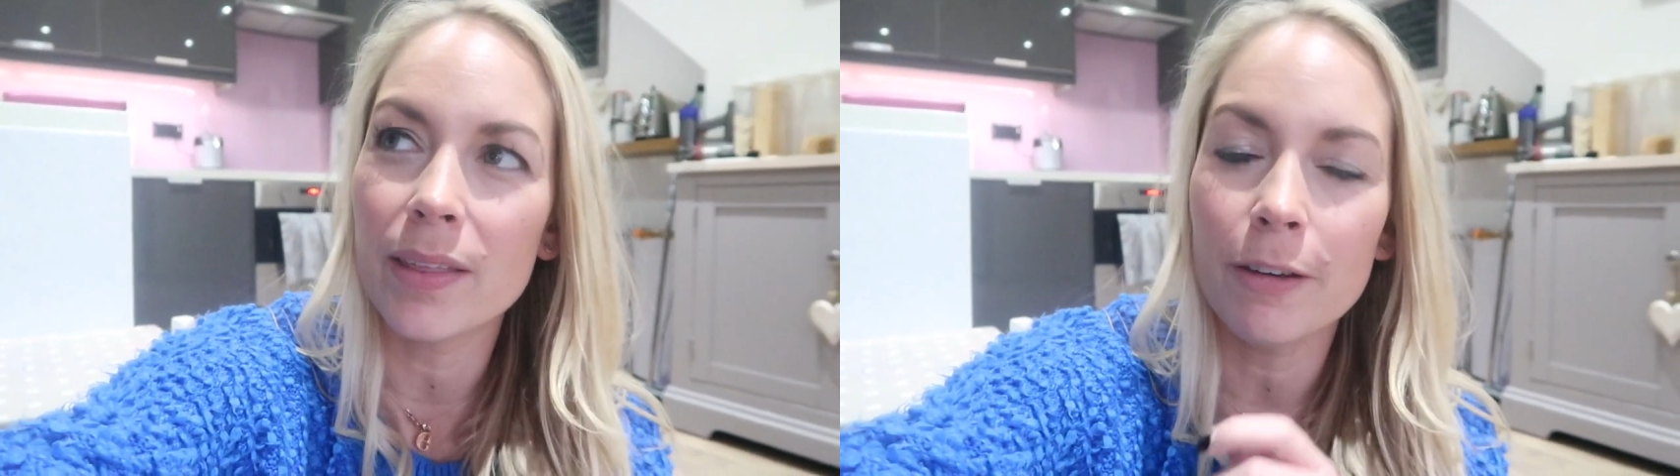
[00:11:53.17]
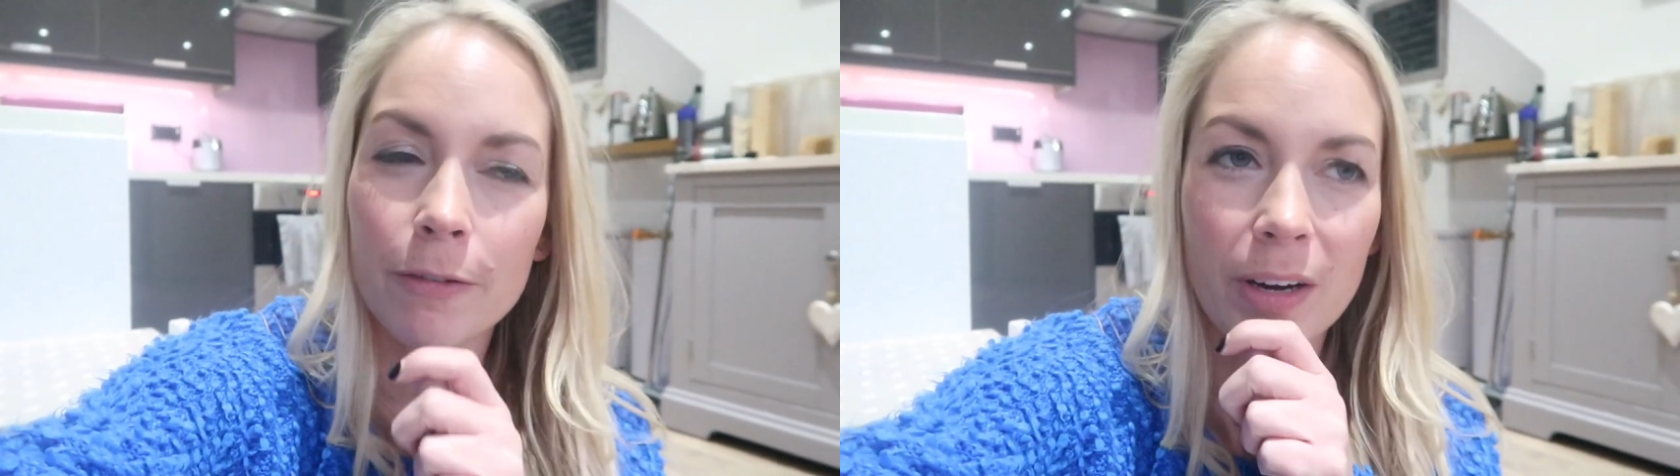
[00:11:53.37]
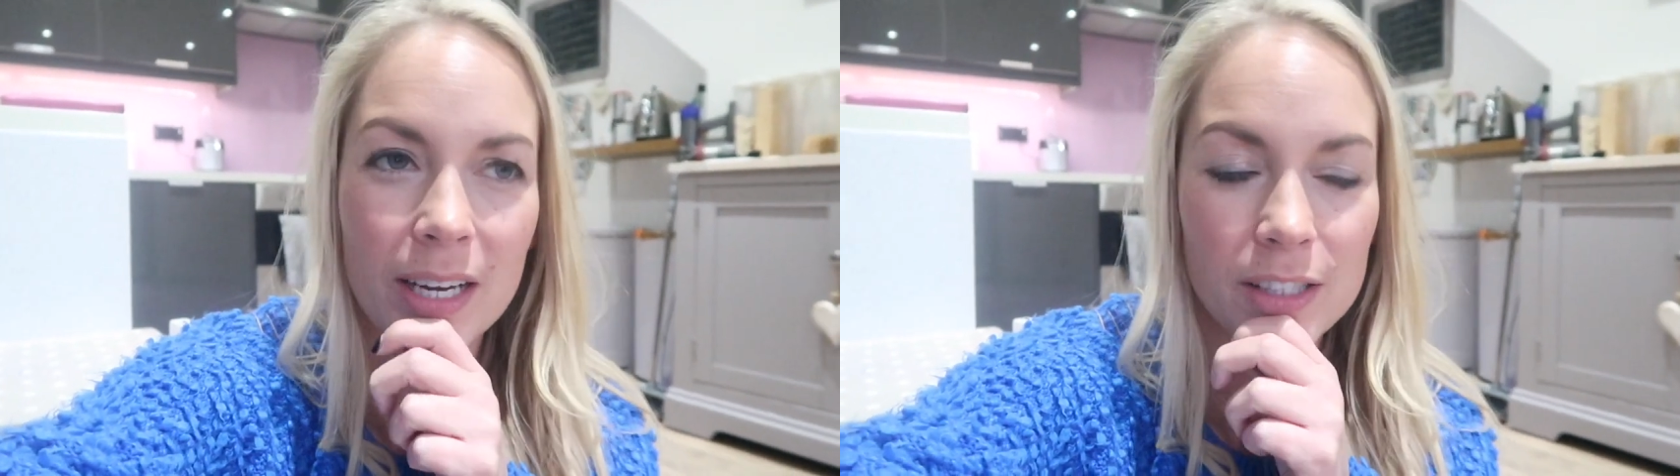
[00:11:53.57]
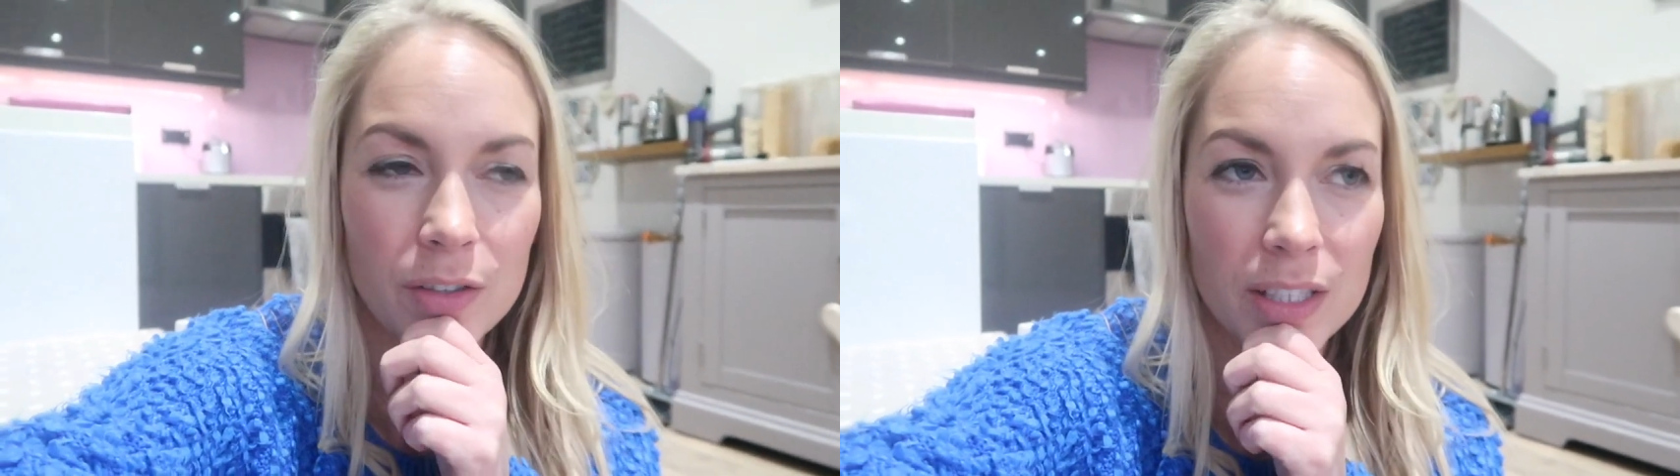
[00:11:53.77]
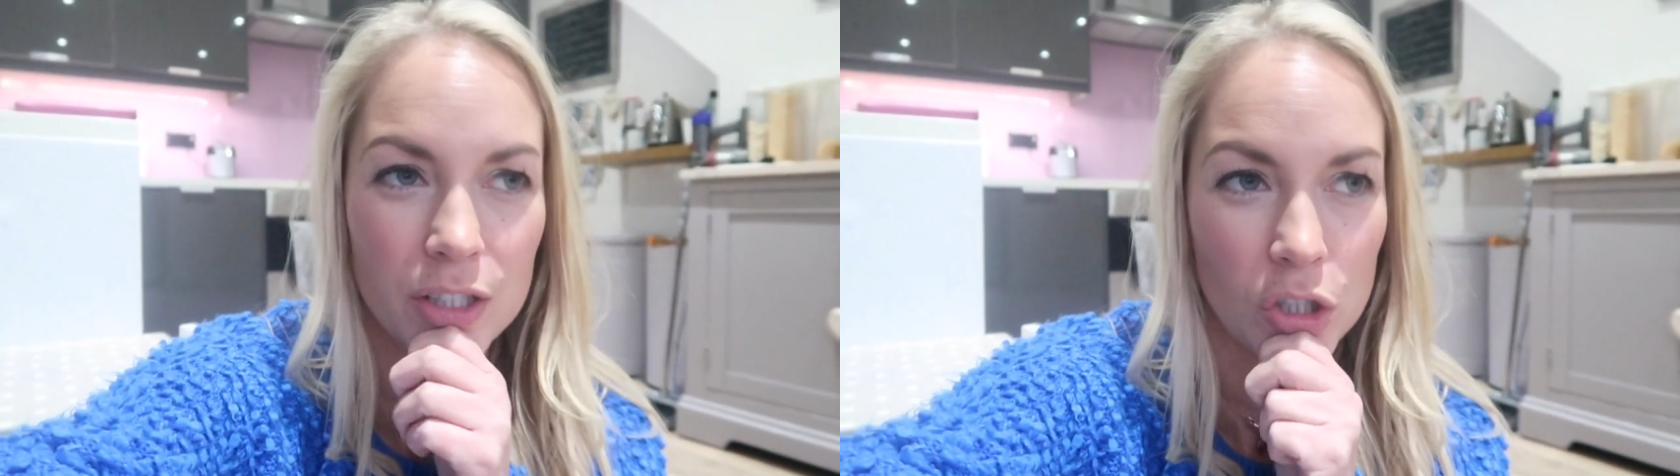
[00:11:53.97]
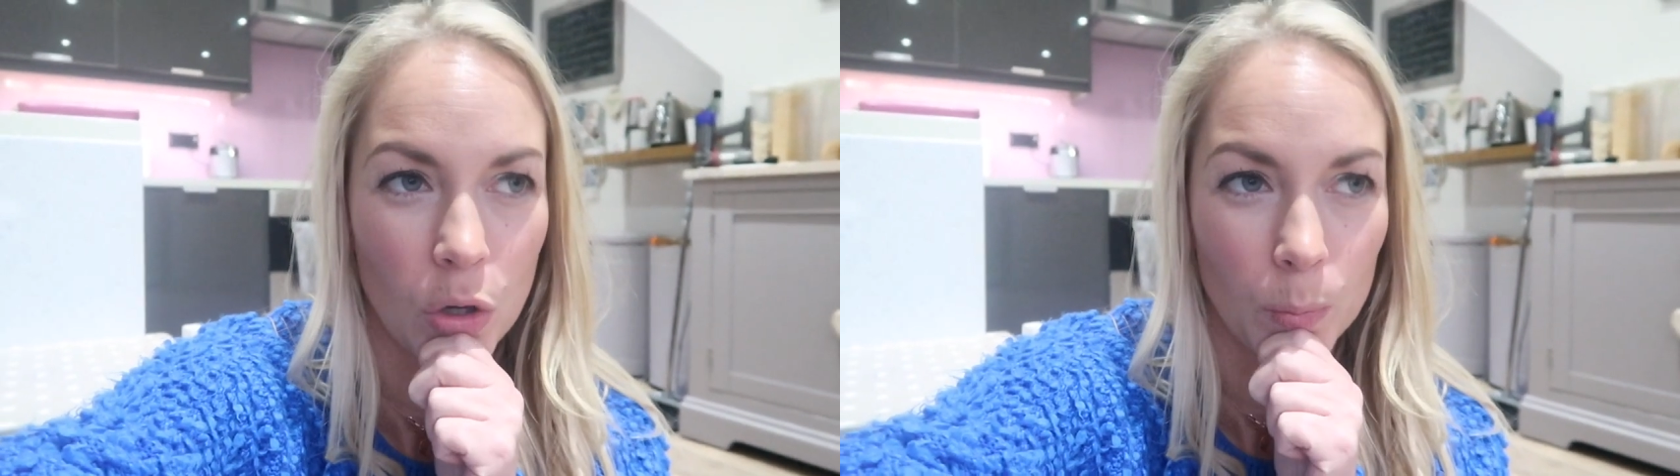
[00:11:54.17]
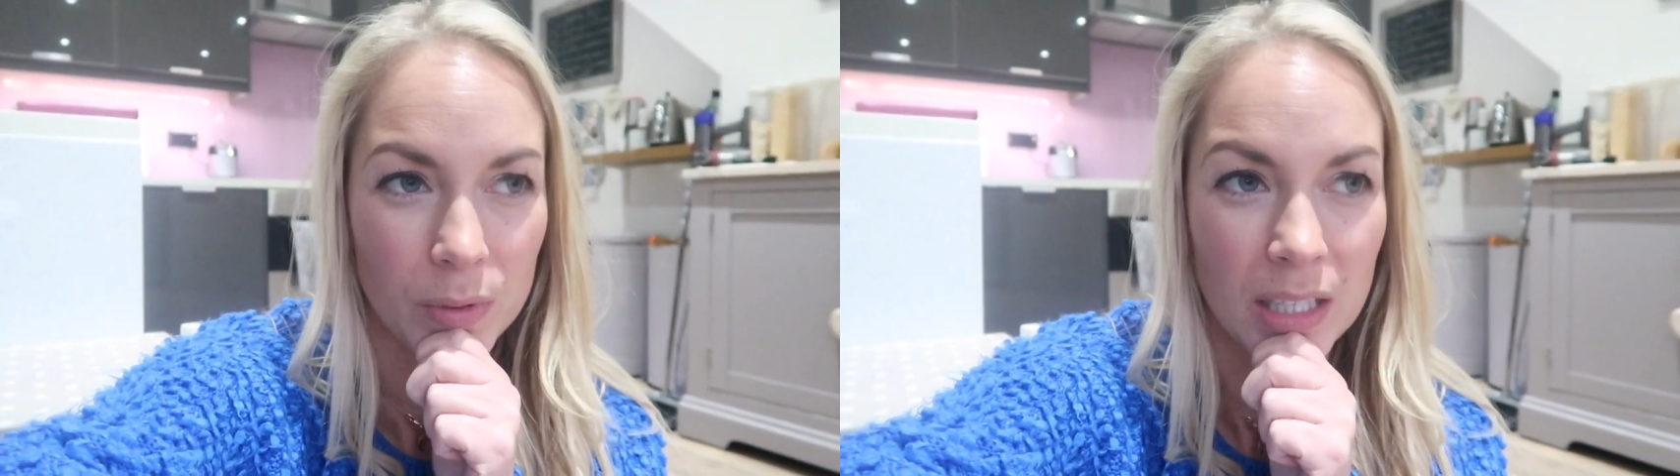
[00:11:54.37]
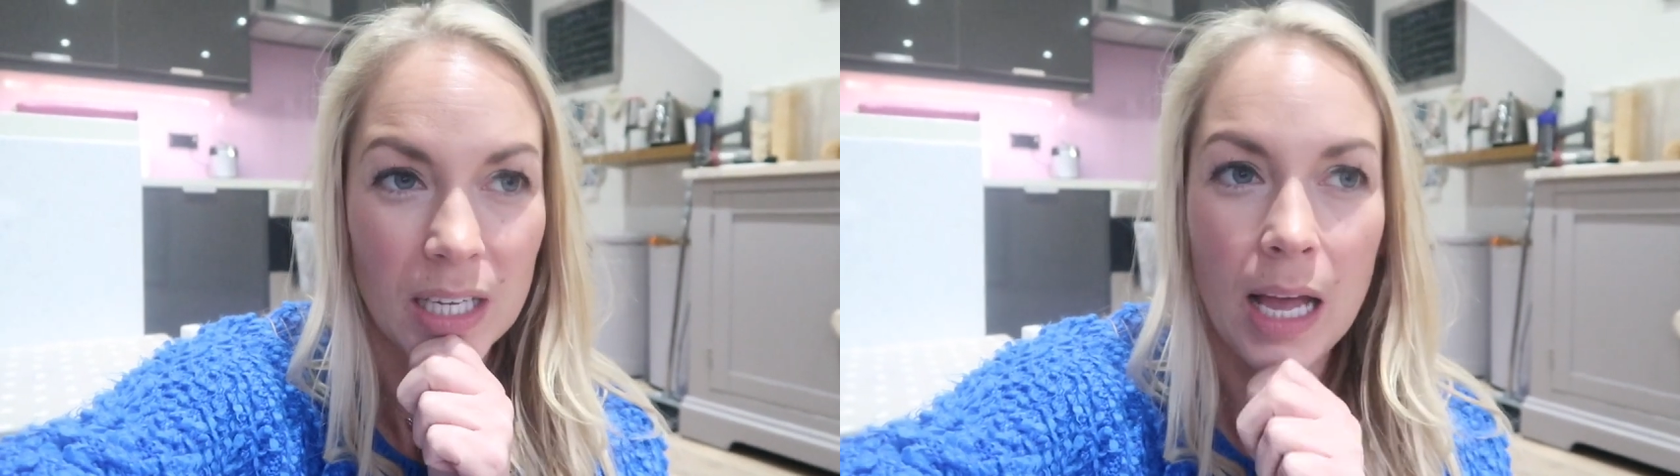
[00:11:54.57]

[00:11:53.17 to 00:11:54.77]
I think Fraser I stopped